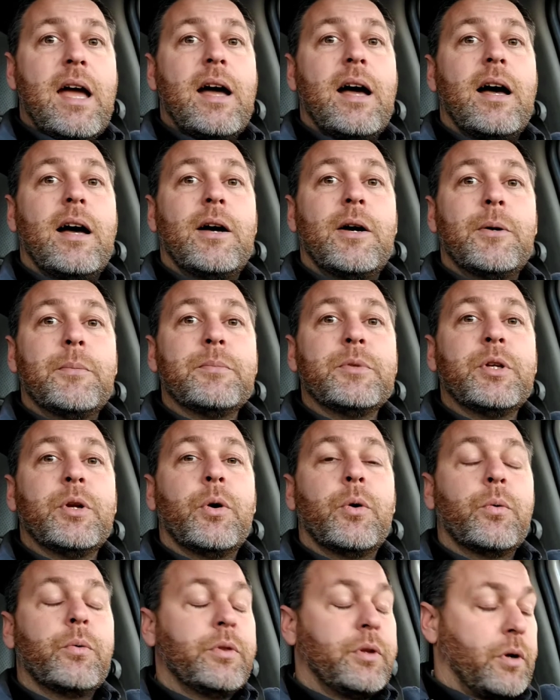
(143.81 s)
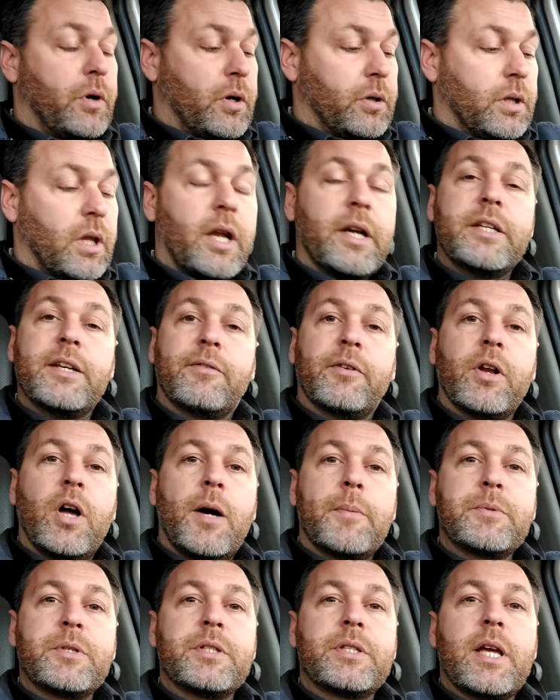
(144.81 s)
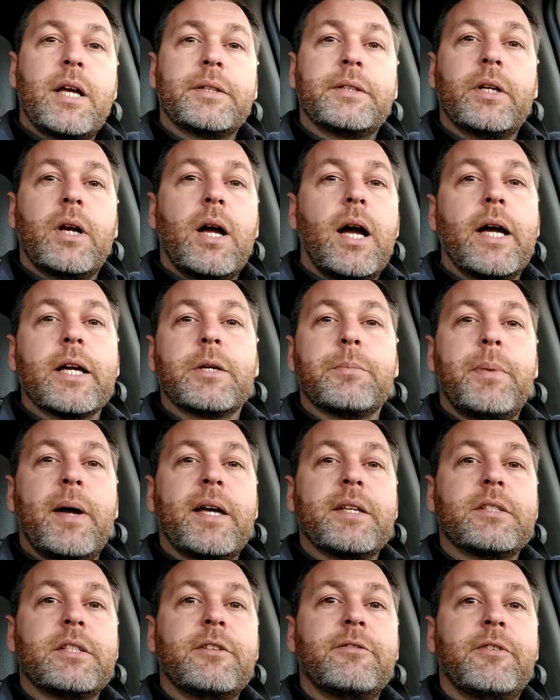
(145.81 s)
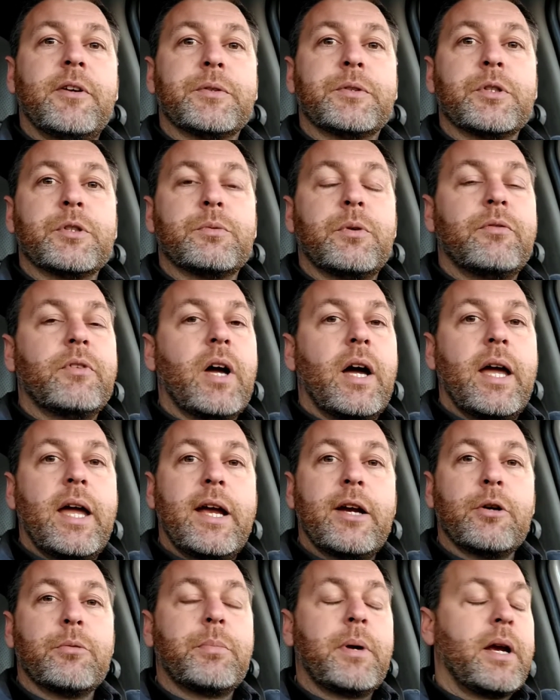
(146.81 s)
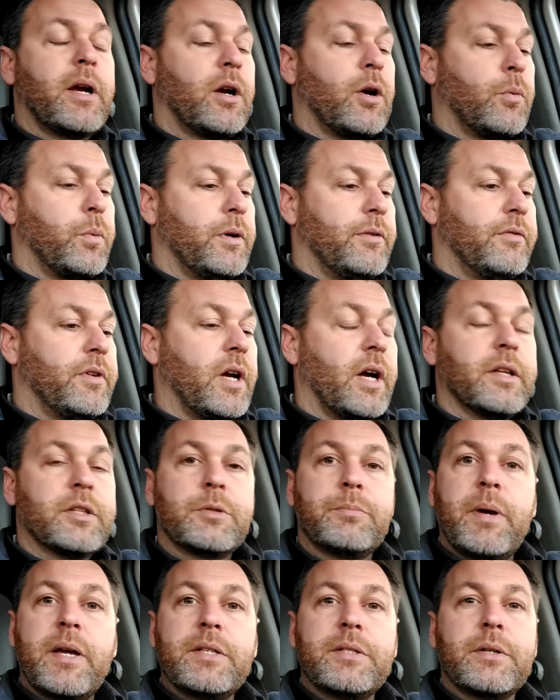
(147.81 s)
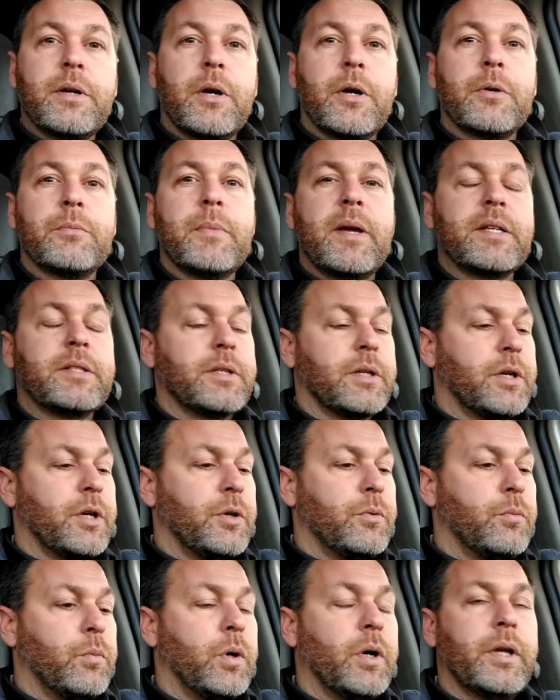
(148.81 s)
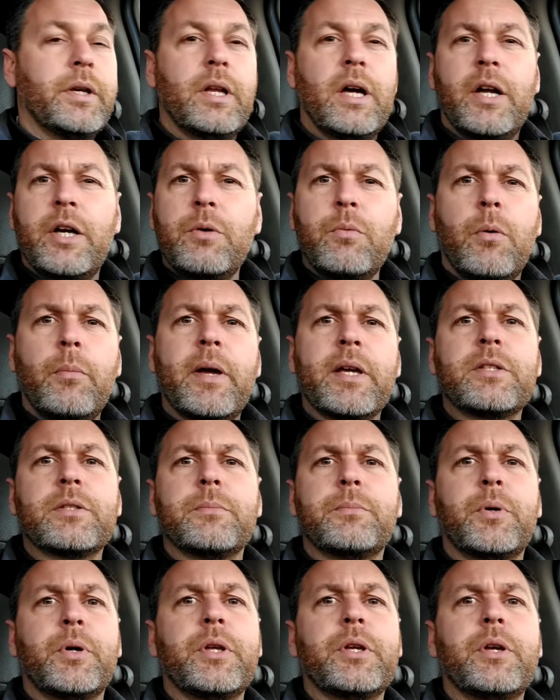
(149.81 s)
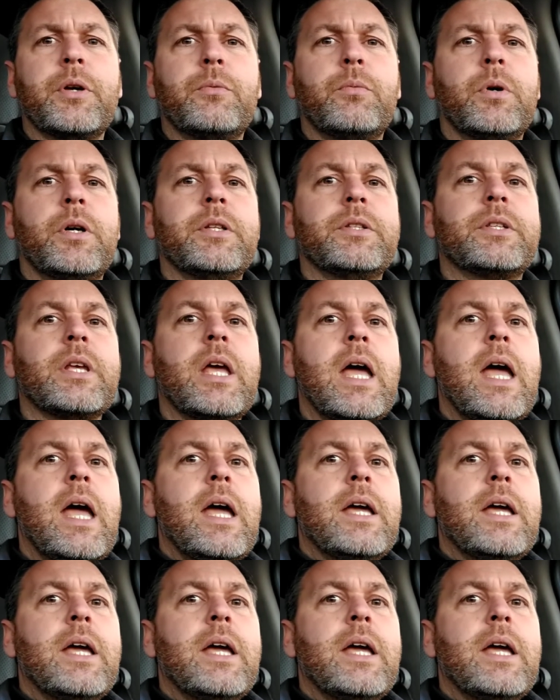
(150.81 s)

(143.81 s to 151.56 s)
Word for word: Um, you know, there are a lot of different options out there. High capacity filters. We've got Air Bear. We've got Space-Gard makes a good one. Honeywell makes some pretty good ones.